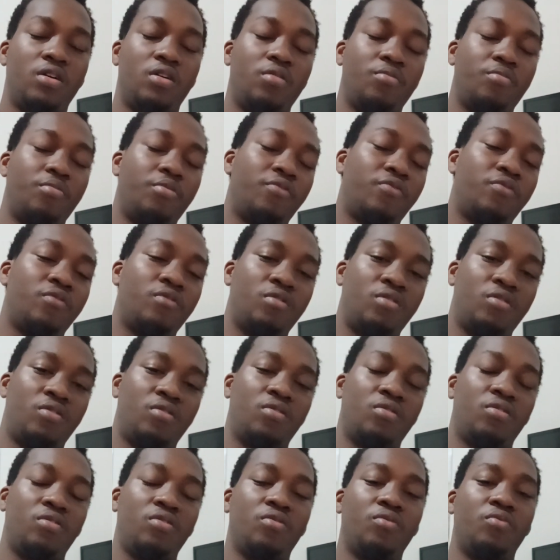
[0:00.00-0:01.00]

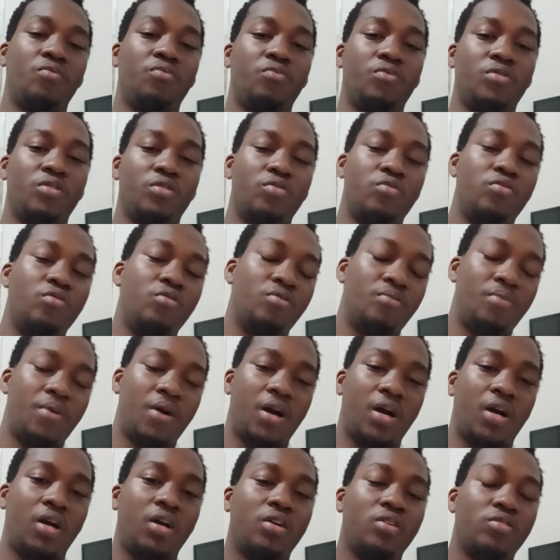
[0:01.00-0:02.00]
before we go
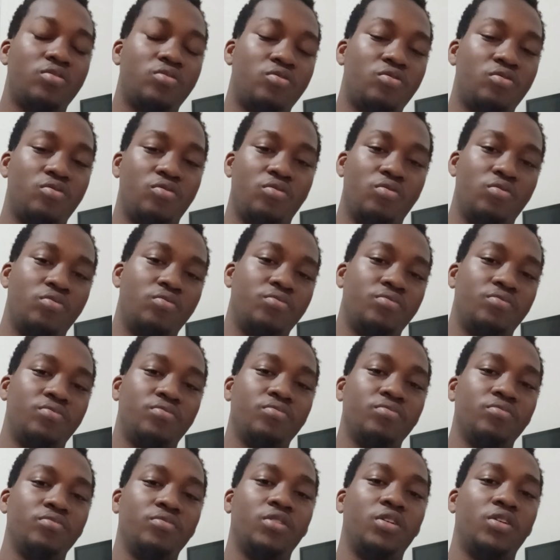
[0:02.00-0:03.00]
back to
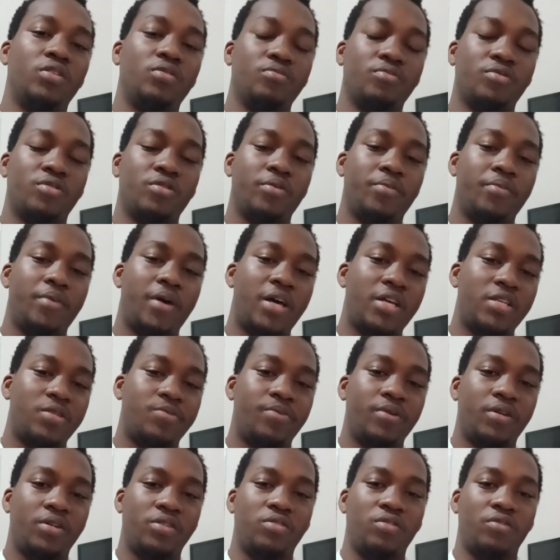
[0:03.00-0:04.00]
some
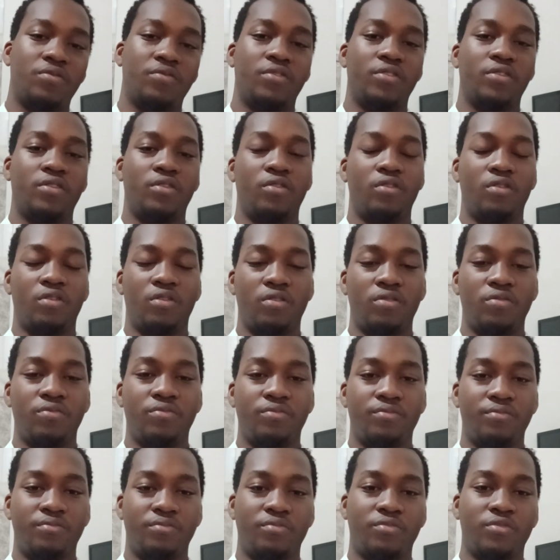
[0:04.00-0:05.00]
aspects of the law
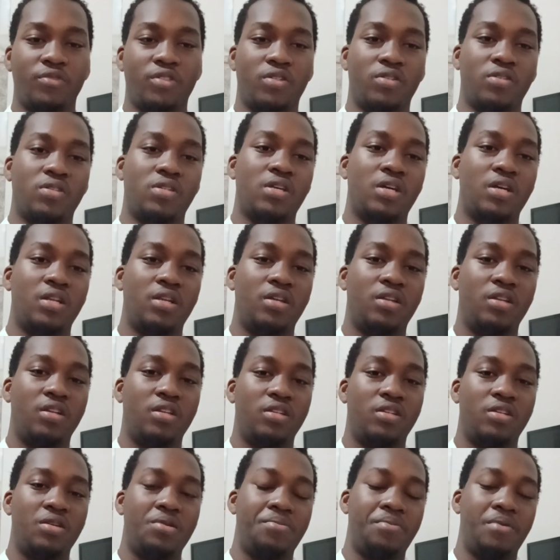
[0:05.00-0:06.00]
concerning the
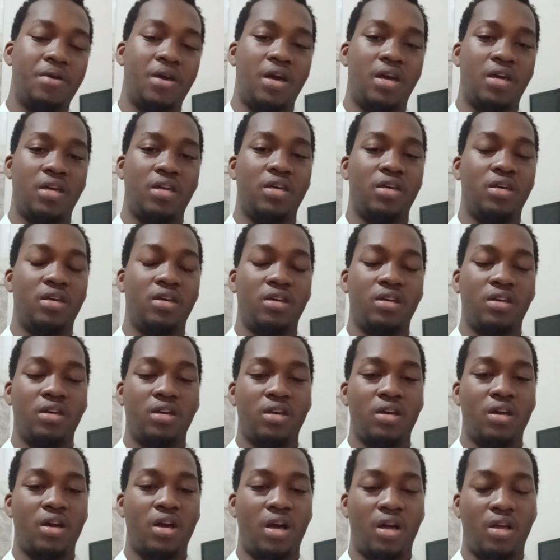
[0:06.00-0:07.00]
DPI
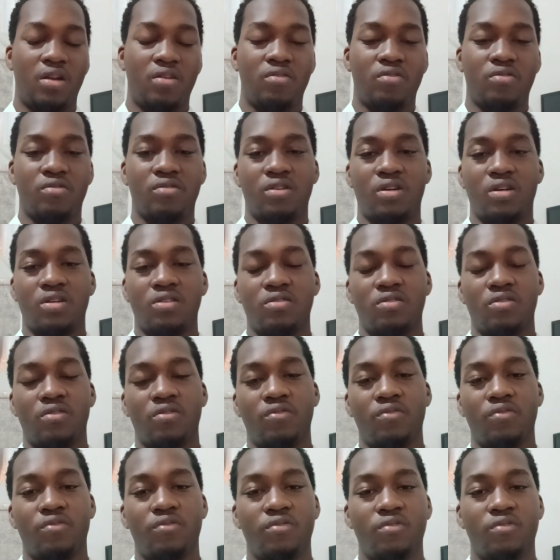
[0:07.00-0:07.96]
and other stuff,